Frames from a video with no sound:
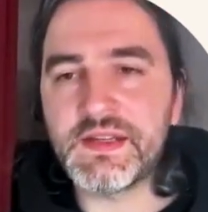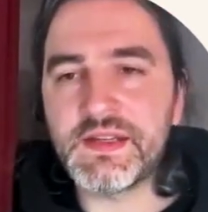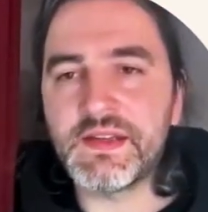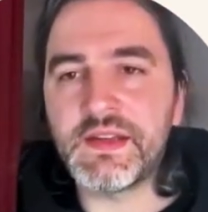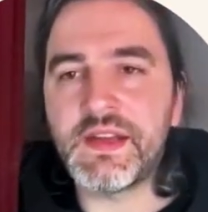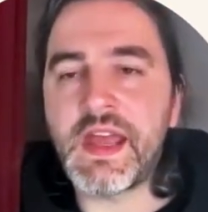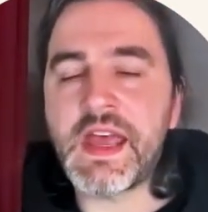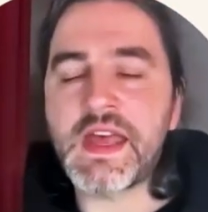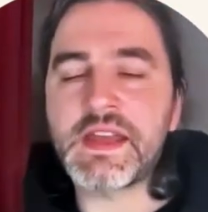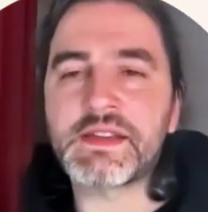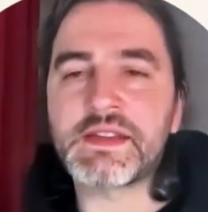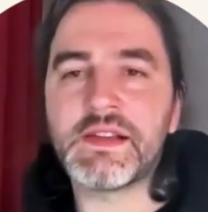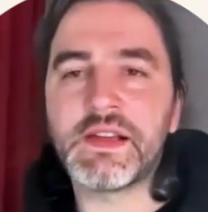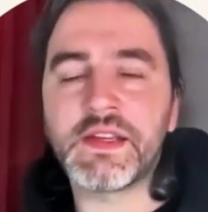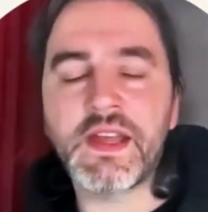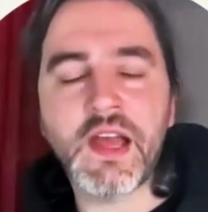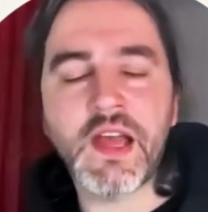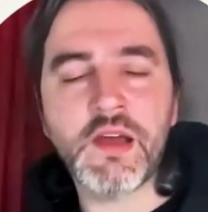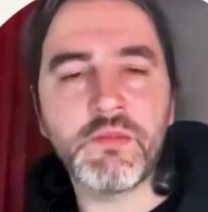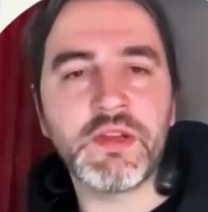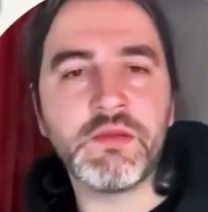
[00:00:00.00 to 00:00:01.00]
and I ask like
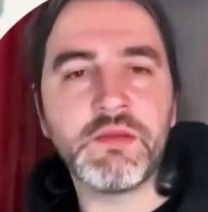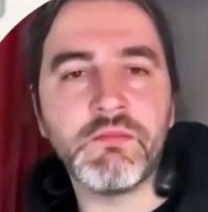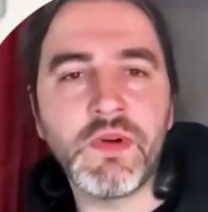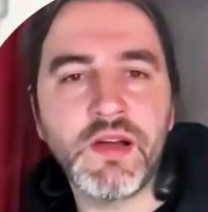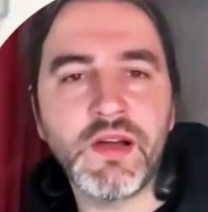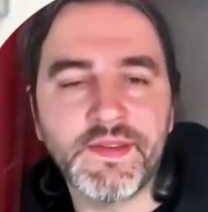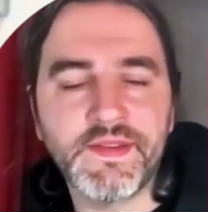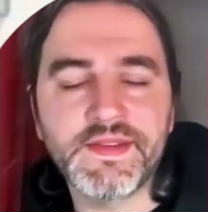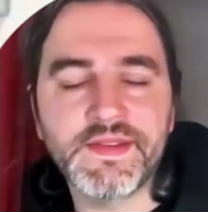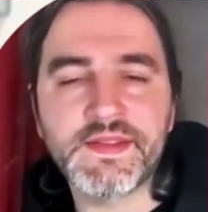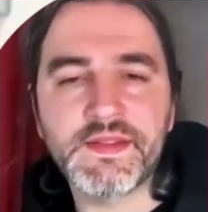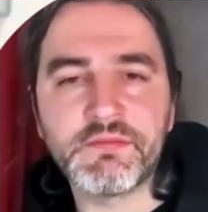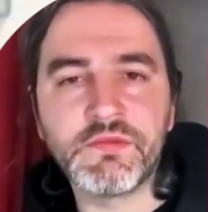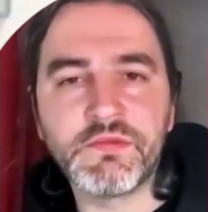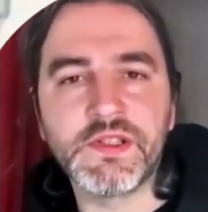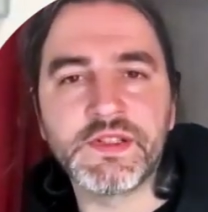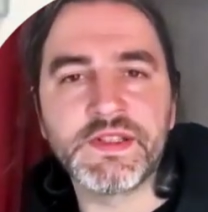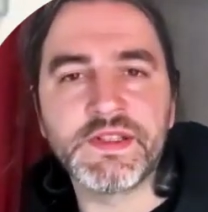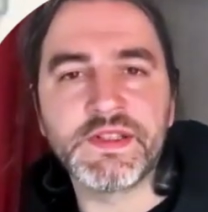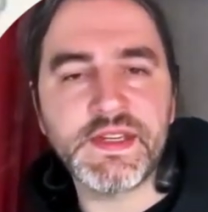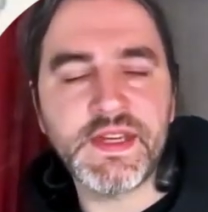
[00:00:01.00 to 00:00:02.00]
how many months
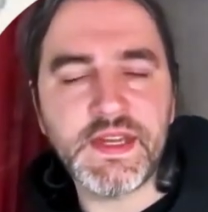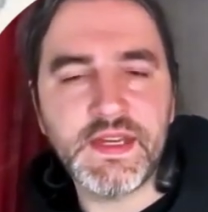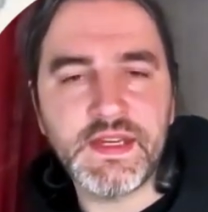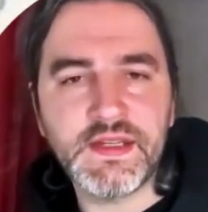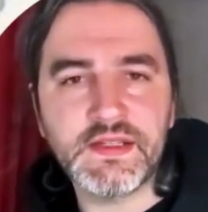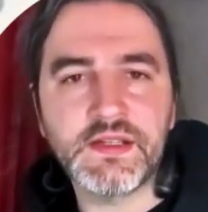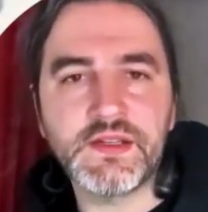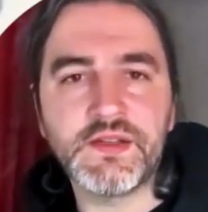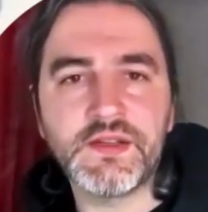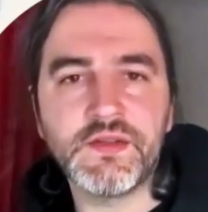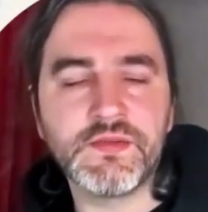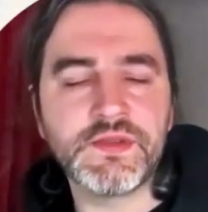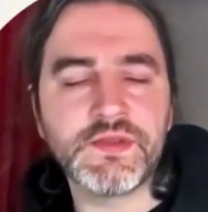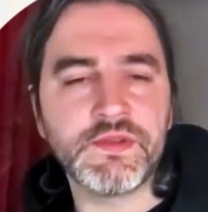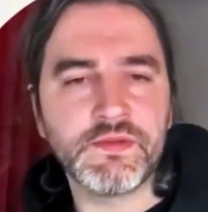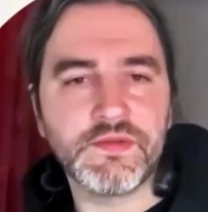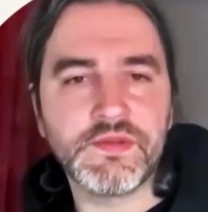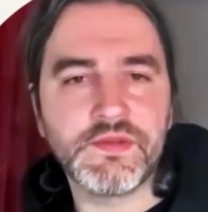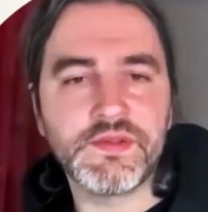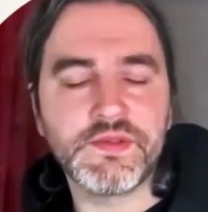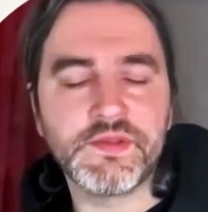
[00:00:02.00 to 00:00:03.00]
will it take you
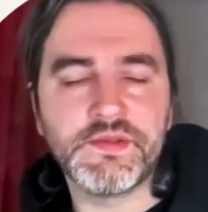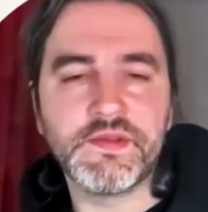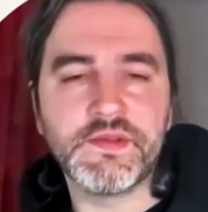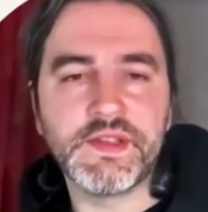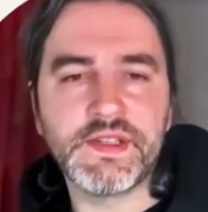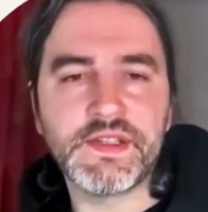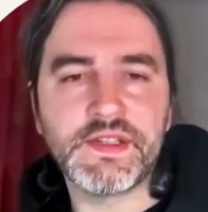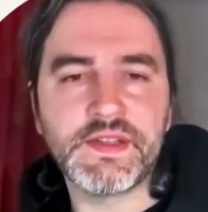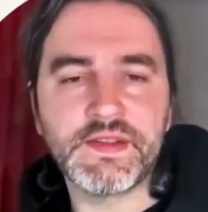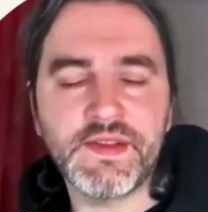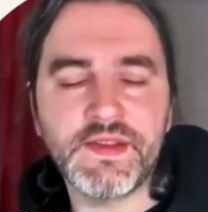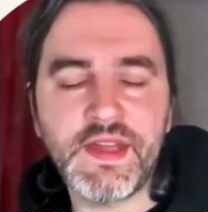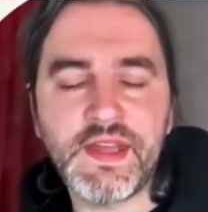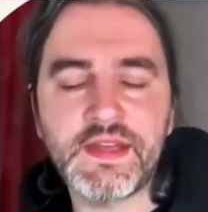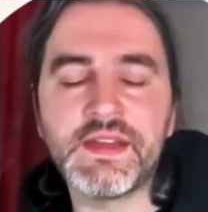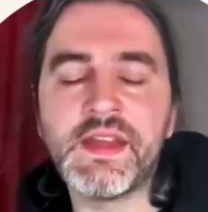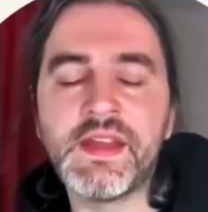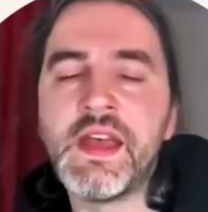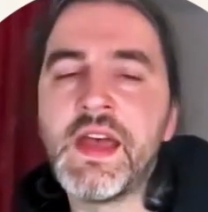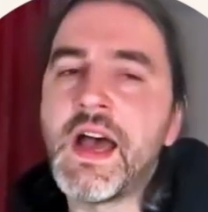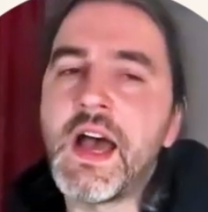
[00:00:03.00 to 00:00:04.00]
to do this and
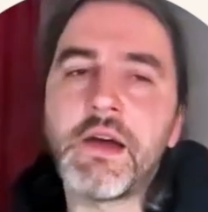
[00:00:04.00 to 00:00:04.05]
that,